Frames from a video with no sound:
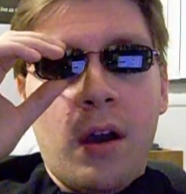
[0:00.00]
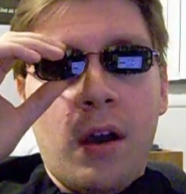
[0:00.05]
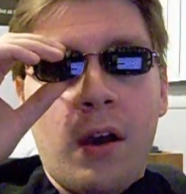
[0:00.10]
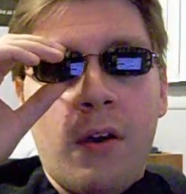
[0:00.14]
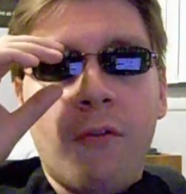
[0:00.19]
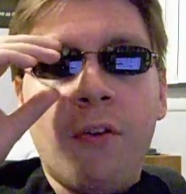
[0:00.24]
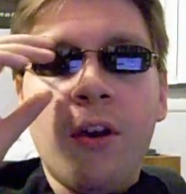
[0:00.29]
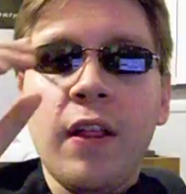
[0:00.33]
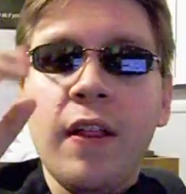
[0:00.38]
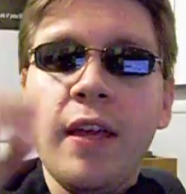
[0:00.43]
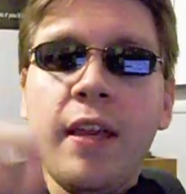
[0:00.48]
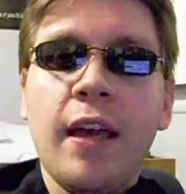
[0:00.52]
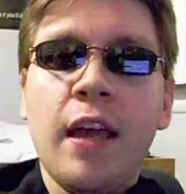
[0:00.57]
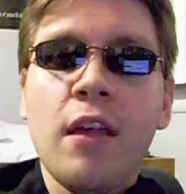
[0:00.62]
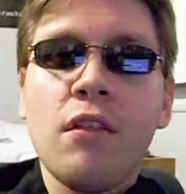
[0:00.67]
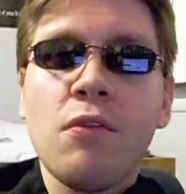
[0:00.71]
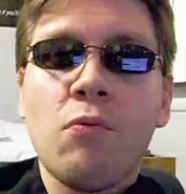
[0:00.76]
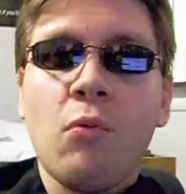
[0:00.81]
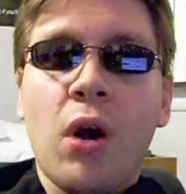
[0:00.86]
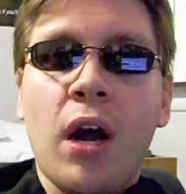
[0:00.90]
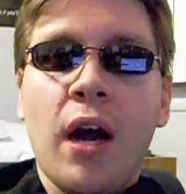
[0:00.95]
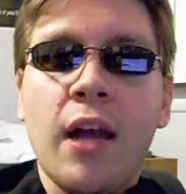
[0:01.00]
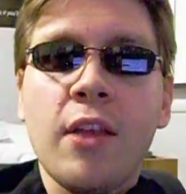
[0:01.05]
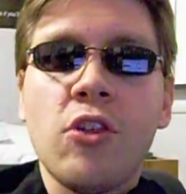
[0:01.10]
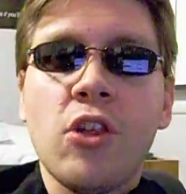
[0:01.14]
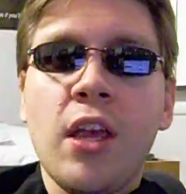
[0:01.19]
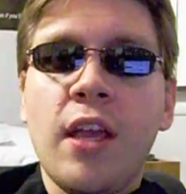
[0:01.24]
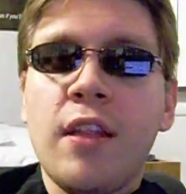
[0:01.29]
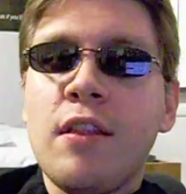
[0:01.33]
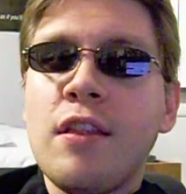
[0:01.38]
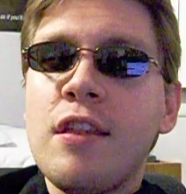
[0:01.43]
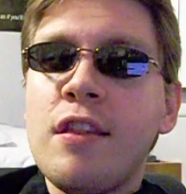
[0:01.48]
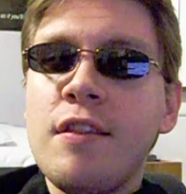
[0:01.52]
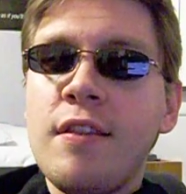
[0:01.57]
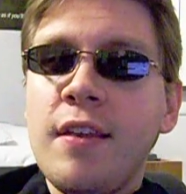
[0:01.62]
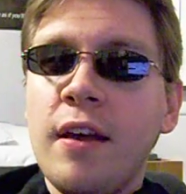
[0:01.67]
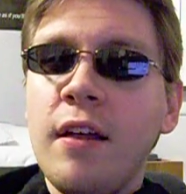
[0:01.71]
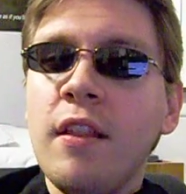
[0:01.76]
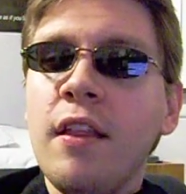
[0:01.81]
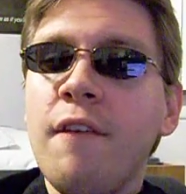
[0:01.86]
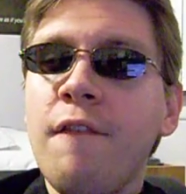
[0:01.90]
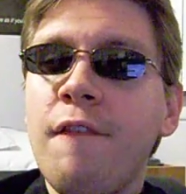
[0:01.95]
a really nice watch. It's
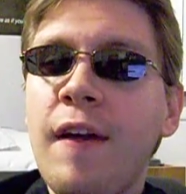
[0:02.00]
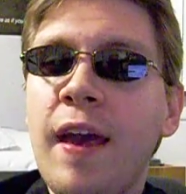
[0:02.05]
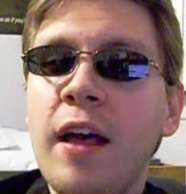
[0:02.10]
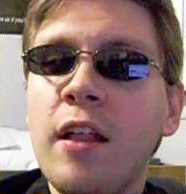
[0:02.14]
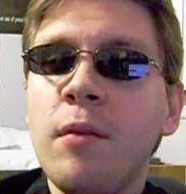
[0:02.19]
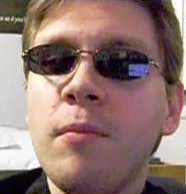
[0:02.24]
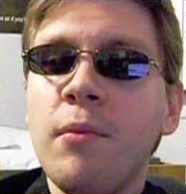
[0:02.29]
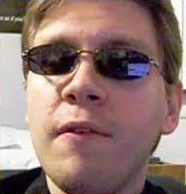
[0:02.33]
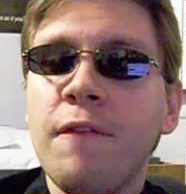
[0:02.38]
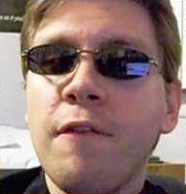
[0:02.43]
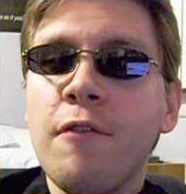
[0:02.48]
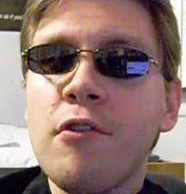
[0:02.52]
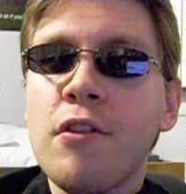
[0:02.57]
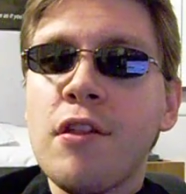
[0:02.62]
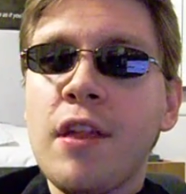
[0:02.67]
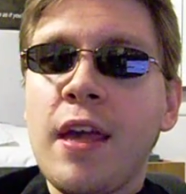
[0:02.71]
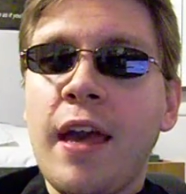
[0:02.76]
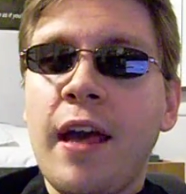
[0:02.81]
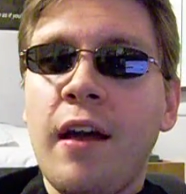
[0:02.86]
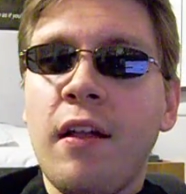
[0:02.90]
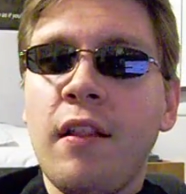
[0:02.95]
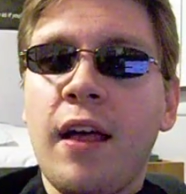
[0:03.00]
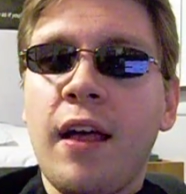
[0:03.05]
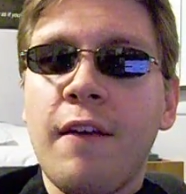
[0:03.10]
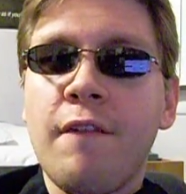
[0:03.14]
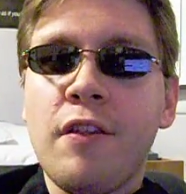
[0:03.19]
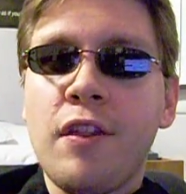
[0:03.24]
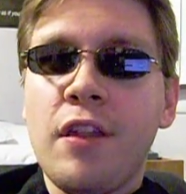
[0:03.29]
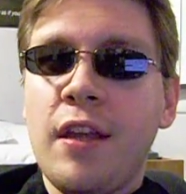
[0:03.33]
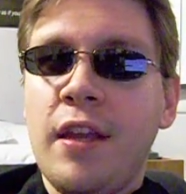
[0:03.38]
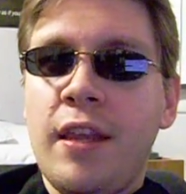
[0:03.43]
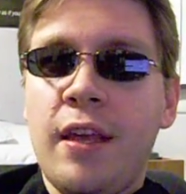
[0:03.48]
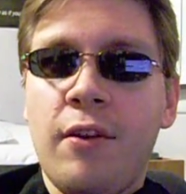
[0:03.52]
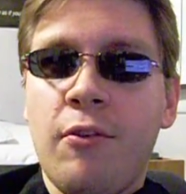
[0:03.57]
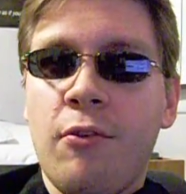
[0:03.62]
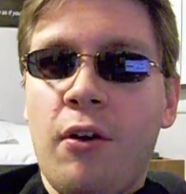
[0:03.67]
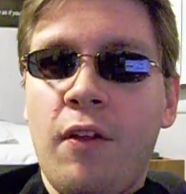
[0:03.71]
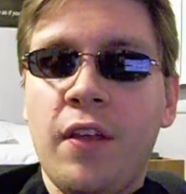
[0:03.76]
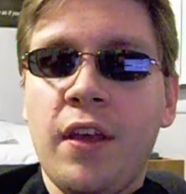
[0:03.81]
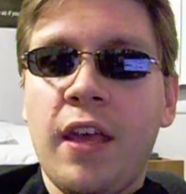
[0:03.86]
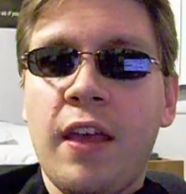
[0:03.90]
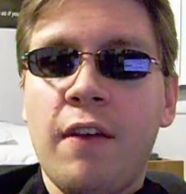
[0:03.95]
still available for sale. I've seen it in
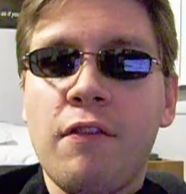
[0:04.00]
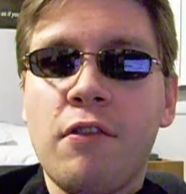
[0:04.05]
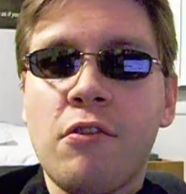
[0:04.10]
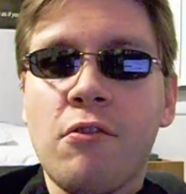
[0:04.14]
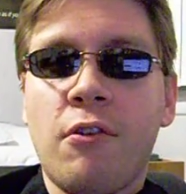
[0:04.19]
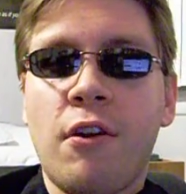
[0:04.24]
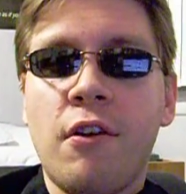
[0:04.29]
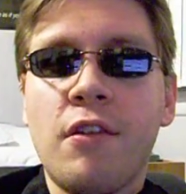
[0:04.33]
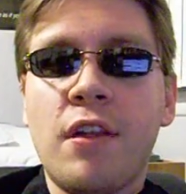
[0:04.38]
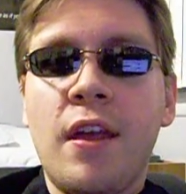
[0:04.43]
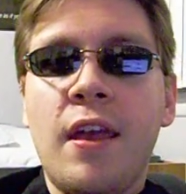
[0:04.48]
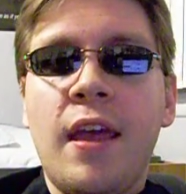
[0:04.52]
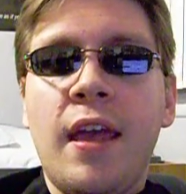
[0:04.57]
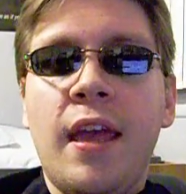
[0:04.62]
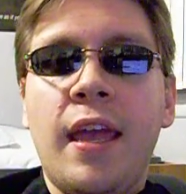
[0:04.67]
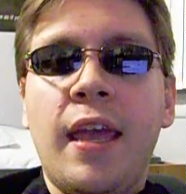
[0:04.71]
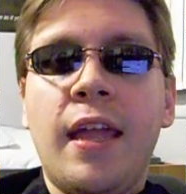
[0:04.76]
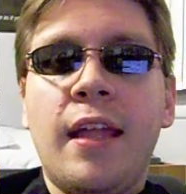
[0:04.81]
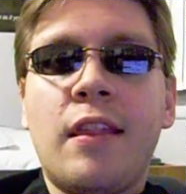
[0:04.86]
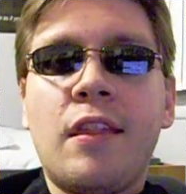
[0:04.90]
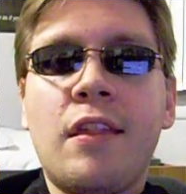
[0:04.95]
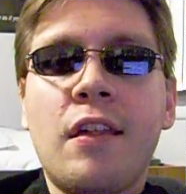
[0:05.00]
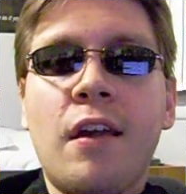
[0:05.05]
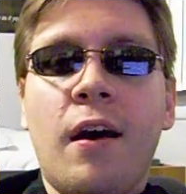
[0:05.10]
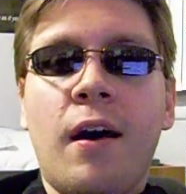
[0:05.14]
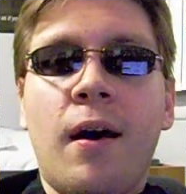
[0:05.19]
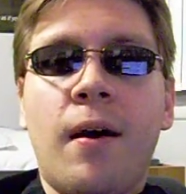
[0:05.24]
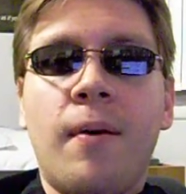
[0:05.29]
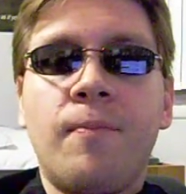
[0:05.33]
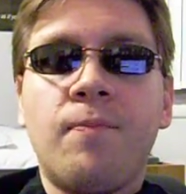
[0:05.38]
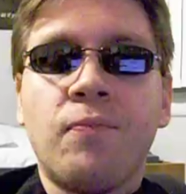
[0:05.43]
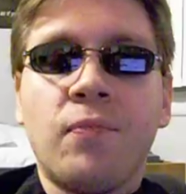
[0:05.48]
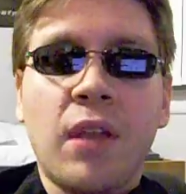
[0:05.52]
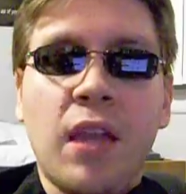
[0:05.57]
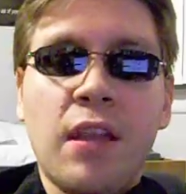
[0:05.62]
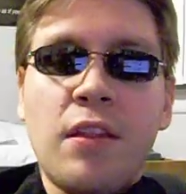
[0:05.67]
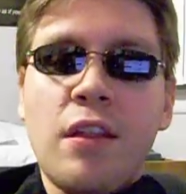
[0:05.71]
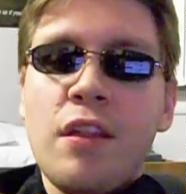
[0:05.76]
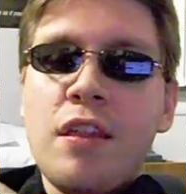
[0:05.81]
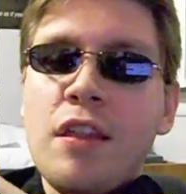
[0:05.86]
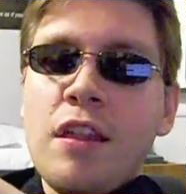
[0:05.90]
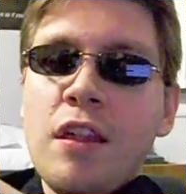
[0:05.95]
all the gift stores. It's a
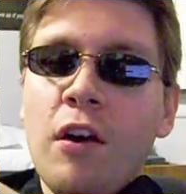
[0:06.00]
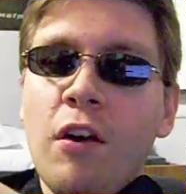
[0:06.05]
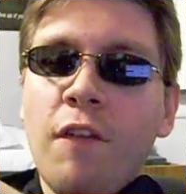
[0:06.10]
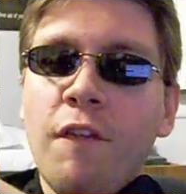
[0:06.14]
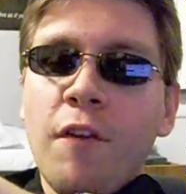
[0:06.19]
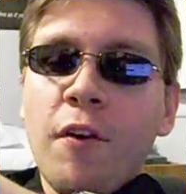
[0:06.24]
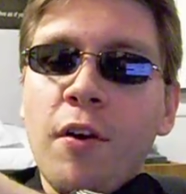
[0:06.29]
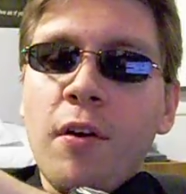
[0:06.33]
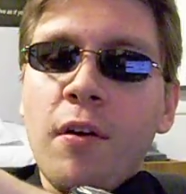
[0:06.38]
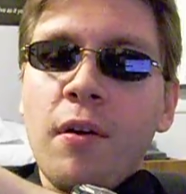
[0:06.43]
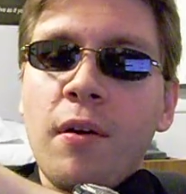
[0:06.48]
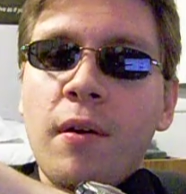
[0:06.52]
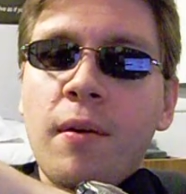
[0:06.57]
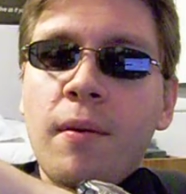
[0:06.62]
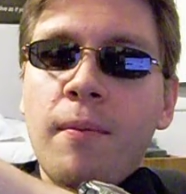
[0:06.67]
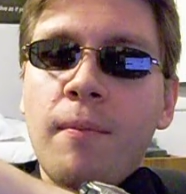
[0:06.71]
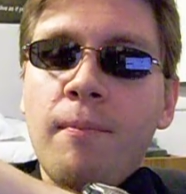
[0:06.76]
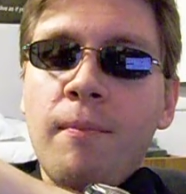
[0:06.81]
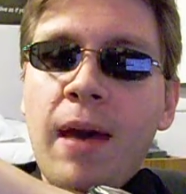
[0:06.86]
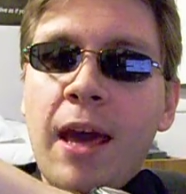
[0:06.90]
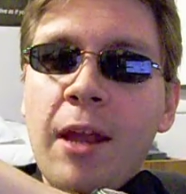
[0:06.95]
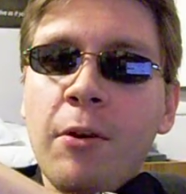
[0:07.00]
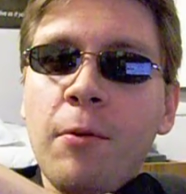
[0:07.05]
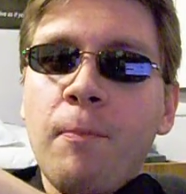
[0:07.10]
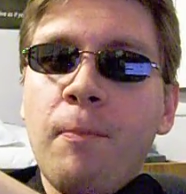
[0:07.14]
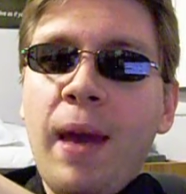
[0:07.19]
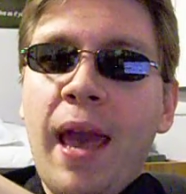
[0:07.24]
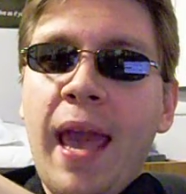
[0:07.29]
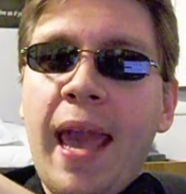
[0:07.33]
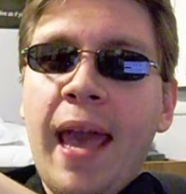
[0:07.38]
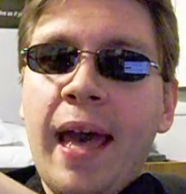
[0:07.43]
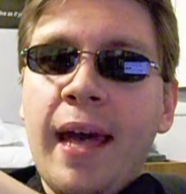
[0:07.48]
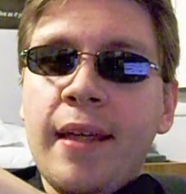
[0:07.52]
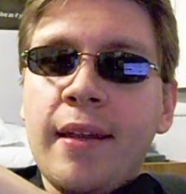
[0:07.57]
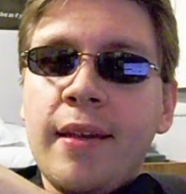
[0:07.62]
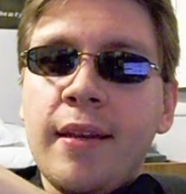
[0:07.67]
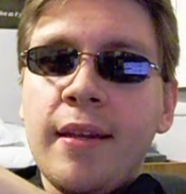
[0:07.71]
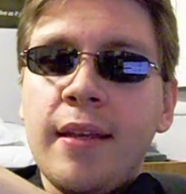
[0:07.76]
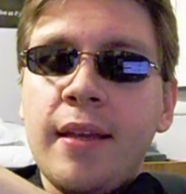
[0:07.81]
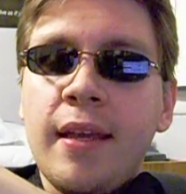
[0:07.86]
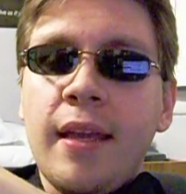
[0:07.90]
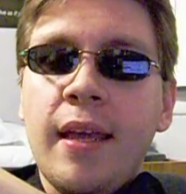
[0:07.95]
silver metal
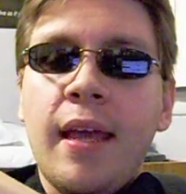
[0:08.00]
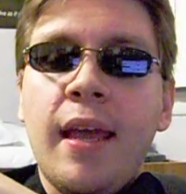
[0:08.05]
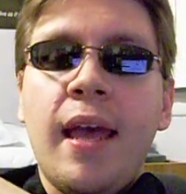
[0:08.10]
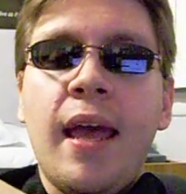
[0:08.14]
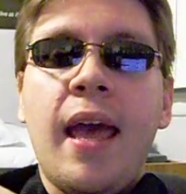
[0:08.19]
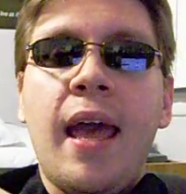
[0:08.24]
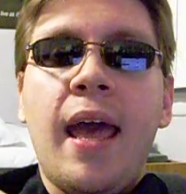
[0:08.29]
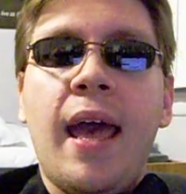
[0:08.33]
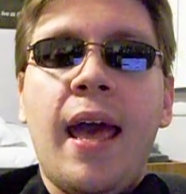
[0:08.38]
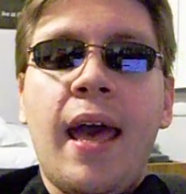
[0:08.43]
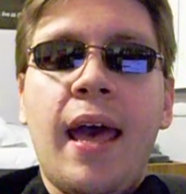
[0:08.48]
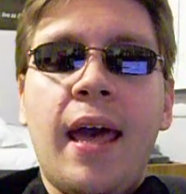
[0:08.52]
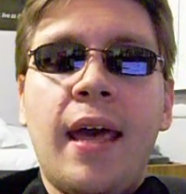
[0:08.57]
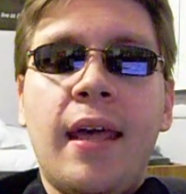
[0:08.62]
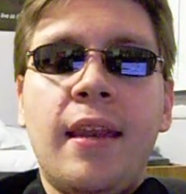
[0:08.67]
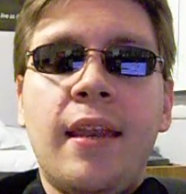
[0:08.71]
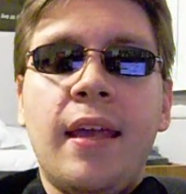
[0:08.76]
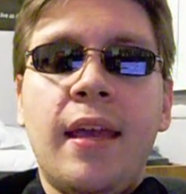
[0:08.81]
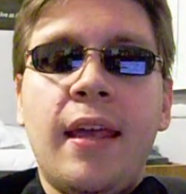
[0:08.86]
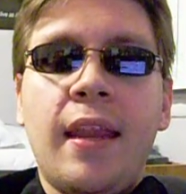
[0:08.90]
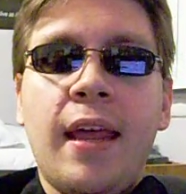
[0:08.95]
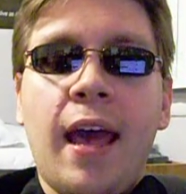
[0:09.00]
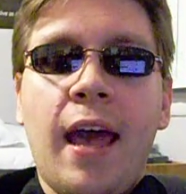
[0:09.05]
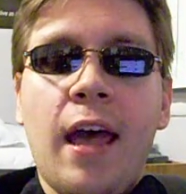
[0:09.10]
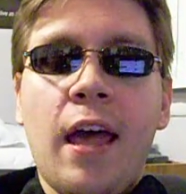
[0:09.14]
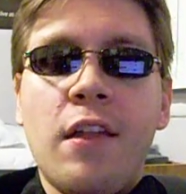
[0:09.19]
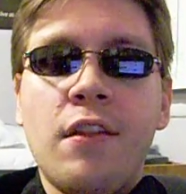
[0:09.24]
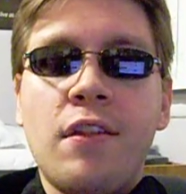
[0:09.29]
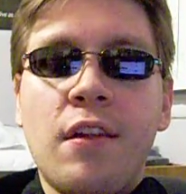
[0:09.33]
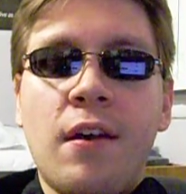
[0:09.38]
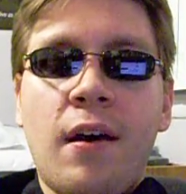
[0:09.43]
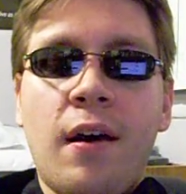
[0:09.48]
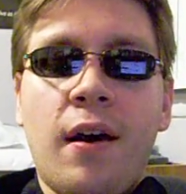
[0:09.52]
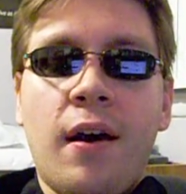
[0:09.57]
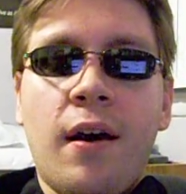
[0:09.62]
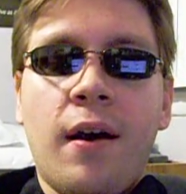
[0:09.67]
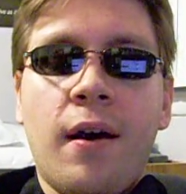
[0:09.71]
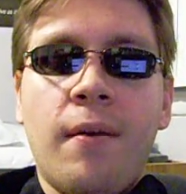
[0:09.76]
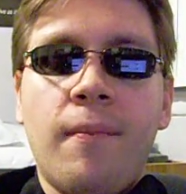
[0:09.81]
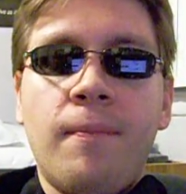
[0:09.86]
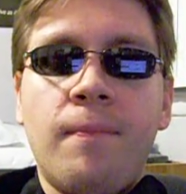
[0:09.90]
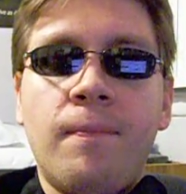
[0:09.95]
band, and it has
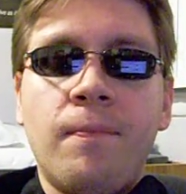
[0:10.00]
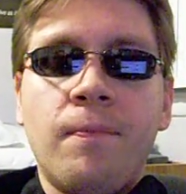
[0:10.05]
a